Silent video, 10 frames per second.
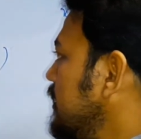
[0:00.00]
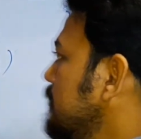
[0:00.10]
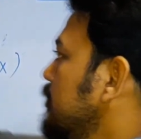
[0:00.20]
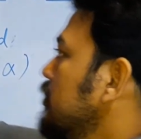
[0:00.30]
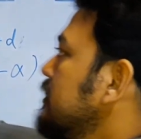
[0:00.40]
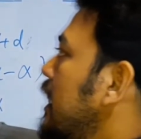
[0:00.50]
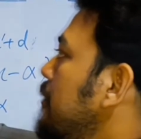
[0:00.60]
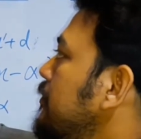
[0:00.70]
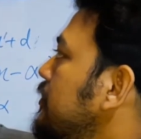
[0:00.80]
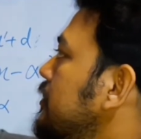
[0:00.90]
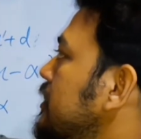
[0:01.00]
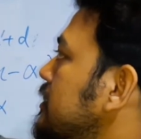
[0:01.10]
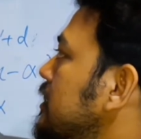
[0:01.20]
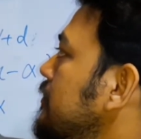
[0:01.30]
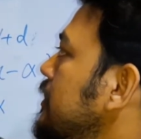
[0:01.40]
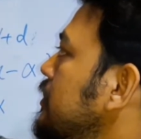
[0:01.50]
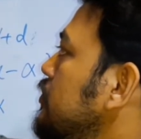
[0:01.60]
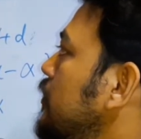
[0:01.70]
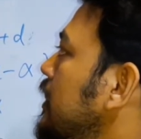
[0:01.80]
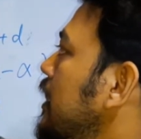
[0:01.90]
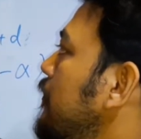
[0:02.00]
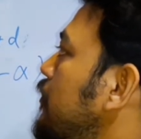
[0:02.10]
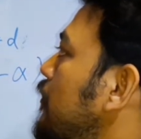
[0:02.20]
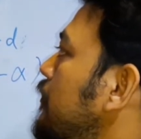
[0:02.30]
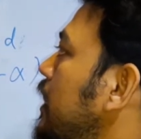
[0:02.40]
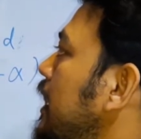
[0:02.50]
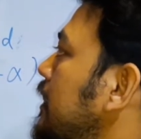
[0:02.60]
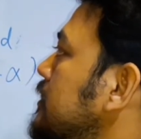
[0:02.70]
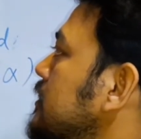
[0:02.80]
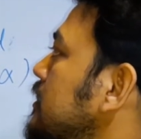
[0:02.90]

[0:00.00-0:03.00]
because I am describing this one f of x